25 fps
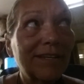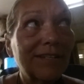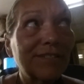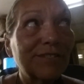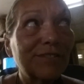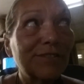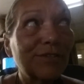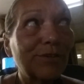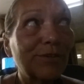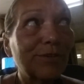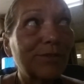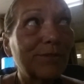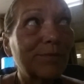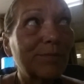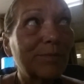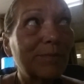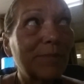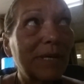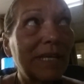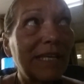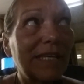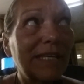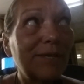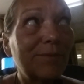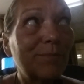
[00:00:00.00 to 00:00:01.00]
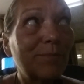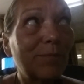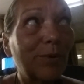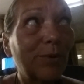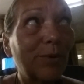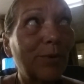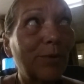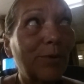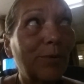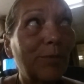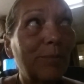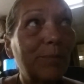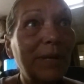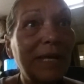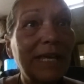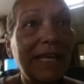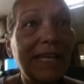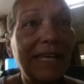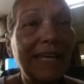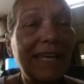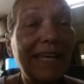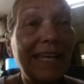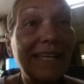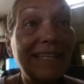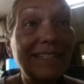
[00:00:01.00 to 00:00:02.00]
certain people
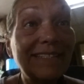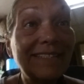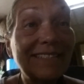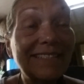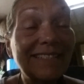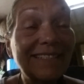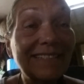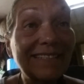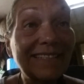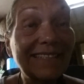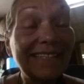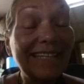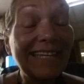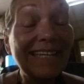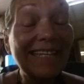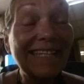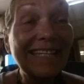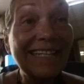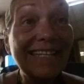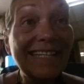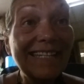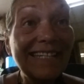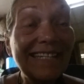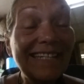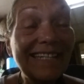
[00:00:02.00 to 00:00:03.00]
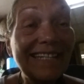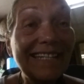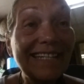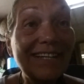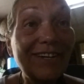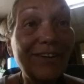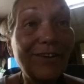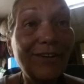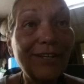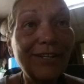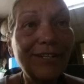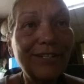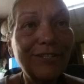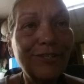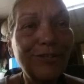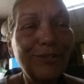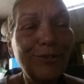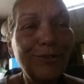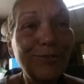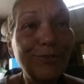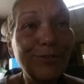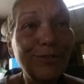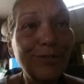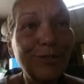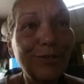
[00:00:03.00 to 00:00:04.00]
being deleted on
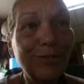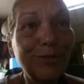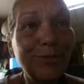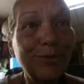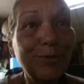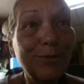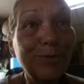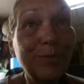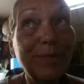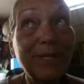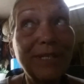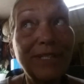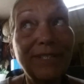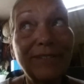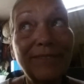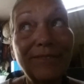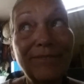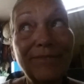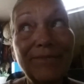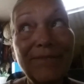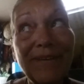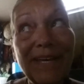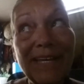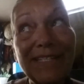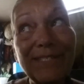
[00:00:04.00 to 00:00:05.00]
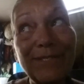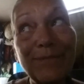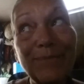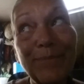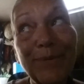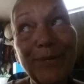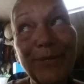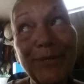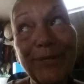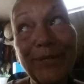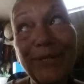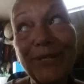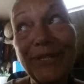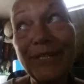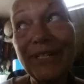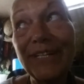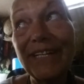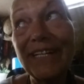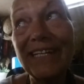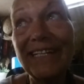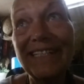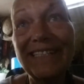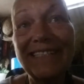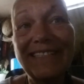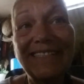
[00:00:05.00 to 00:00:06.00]
YouTube and
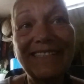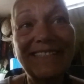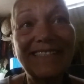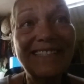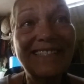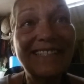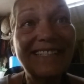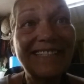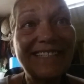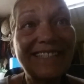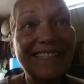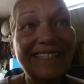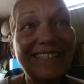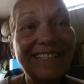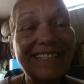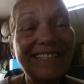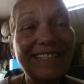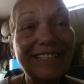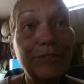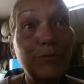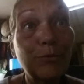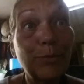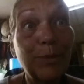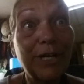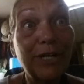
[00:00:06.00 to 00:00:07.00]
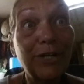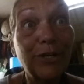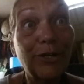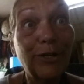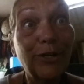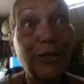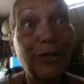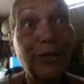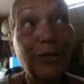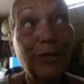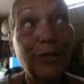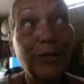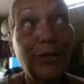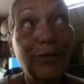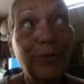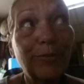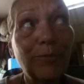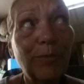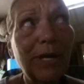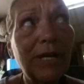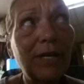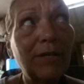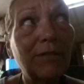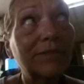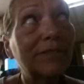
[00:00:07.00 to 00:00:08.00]
Facebook and Twitter.
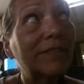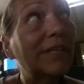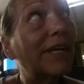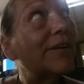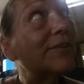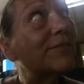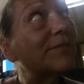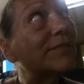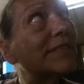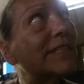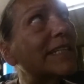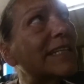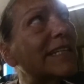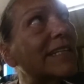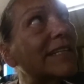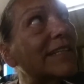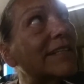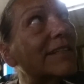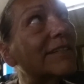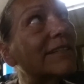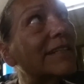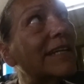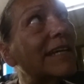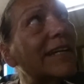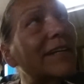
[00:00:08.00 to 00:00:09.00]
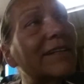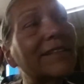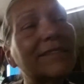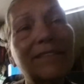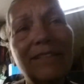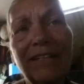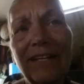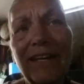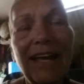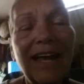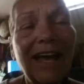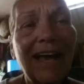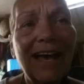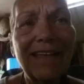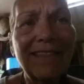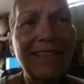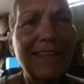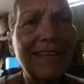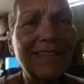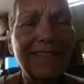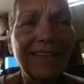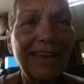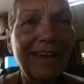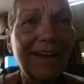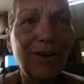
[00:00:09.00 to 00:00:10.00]
Well, no, did he? Yeah. I
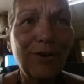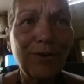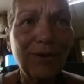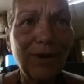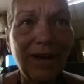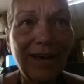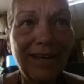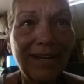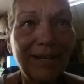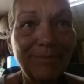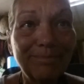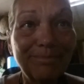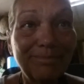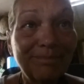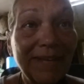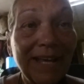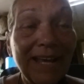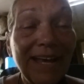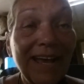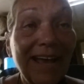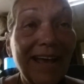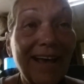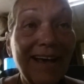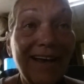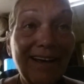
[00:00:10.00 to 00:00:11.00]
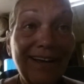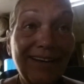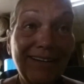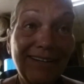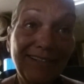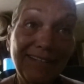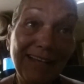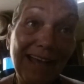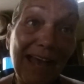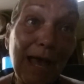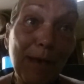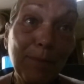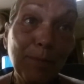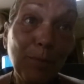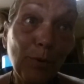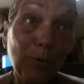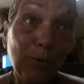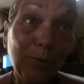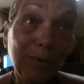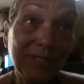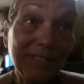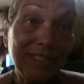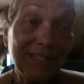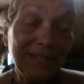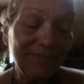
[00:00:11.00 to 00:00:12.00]
think they all got him. Uh, Apple
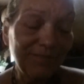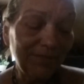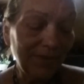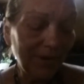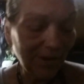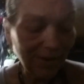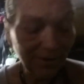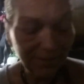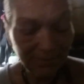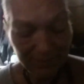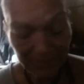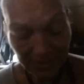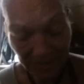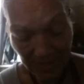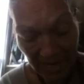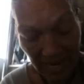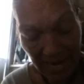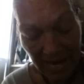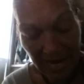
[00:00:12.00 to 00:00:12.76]
was involved.